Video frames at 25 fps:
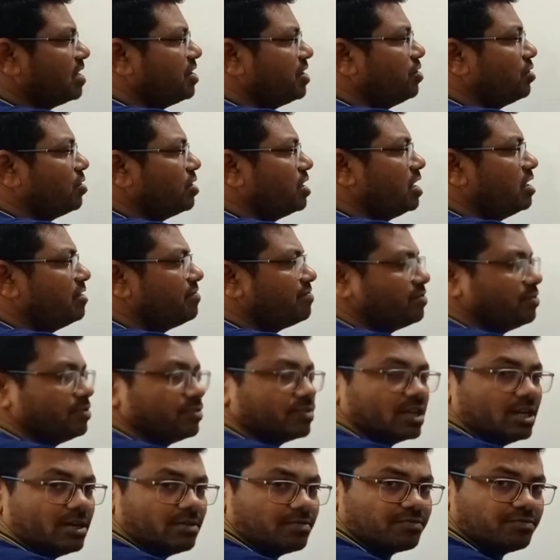and Yonde
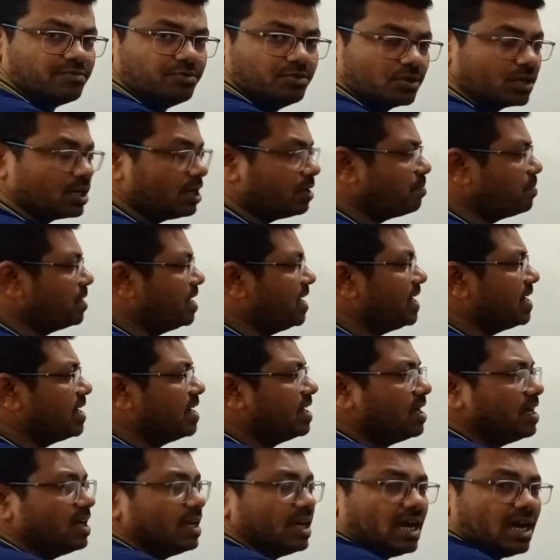Fuca
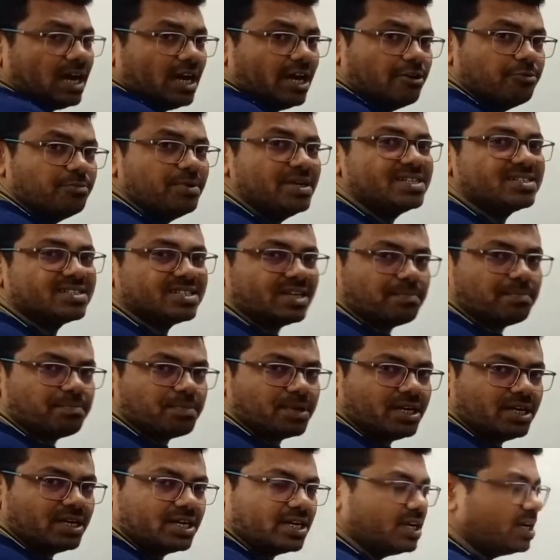plate have been
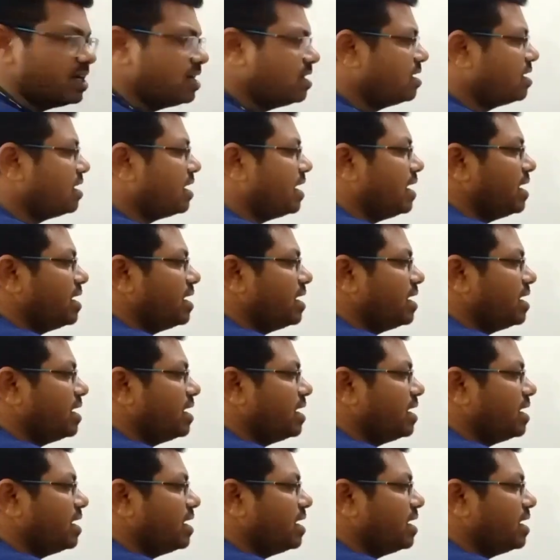separated,